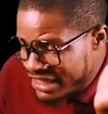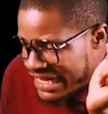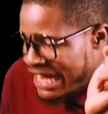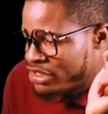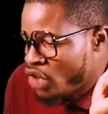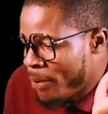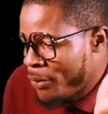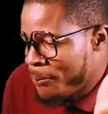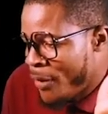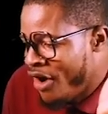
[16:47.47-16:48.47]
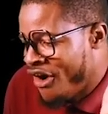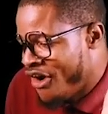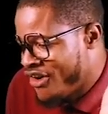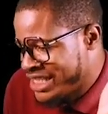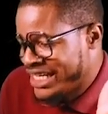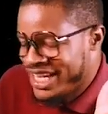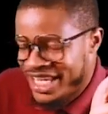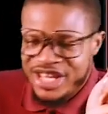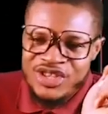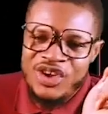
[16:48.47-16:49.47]
The double bond
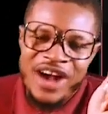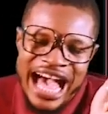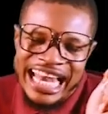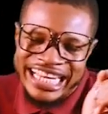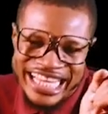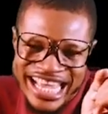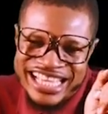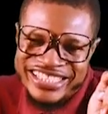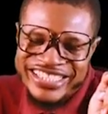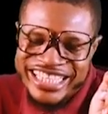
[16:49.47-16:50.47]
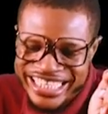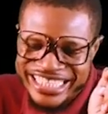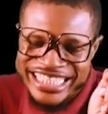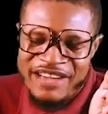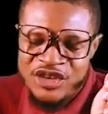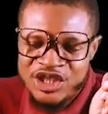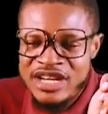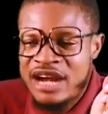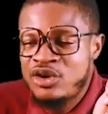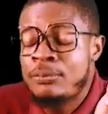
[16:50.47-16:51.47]
in your alkanes is their
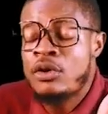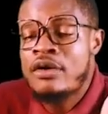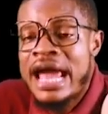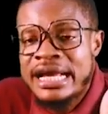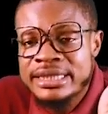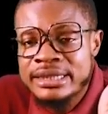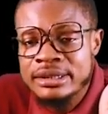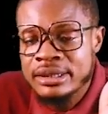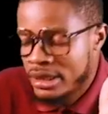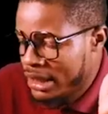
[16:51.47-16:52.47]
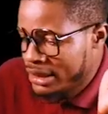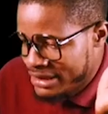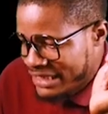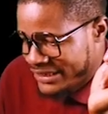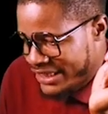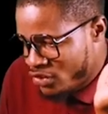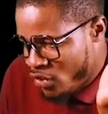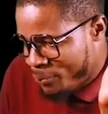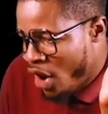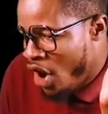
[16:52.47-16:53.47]
functional group. Correct. The
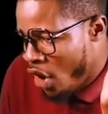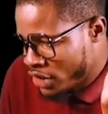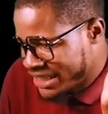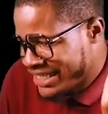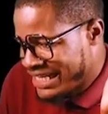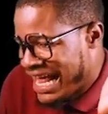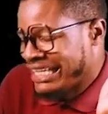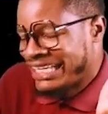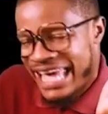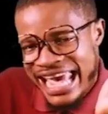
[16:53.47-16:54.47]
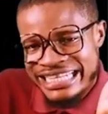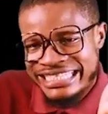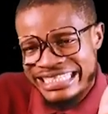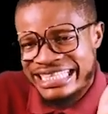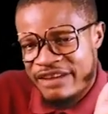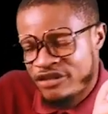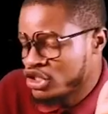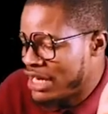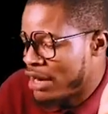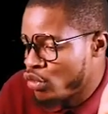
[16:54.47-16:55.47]
single bond in alkane is their
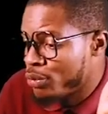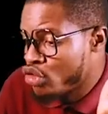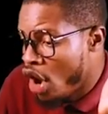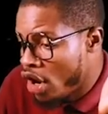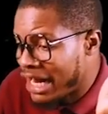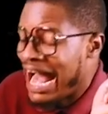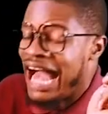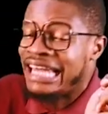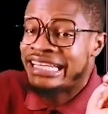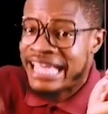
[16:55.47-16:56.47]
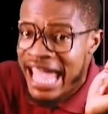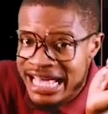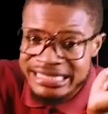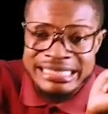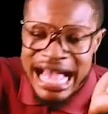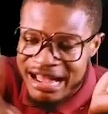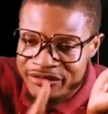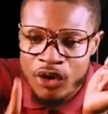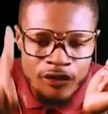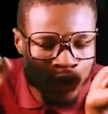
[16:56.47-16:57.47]
functional group. Wrong. Alkanes
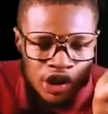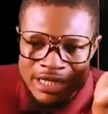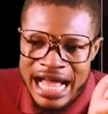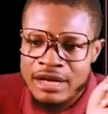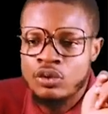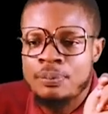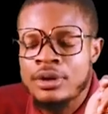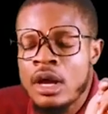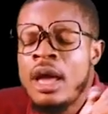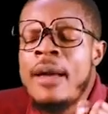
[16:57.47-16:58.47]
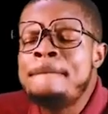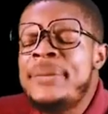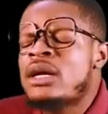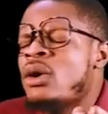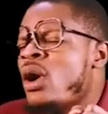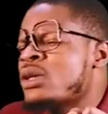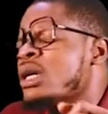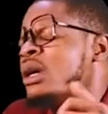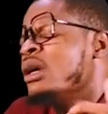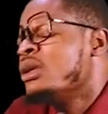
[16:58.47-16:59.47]
have no functional group.
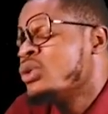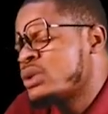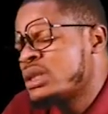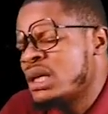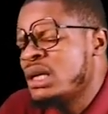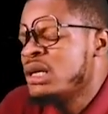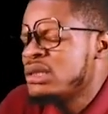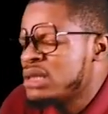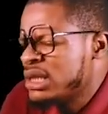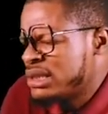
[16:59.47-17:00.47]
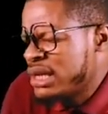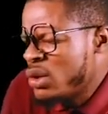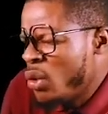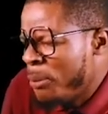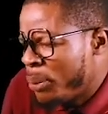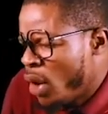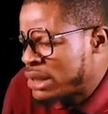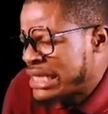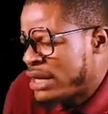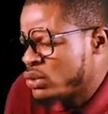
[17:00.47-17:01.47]
Because, you see, the single
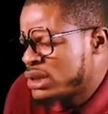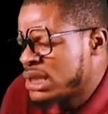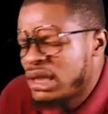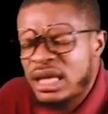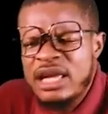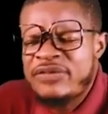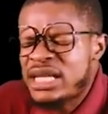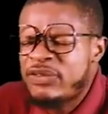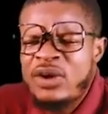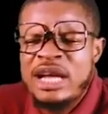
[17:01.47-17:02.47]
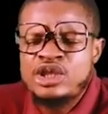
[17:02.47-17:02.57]
bond that you see, in fact, if you are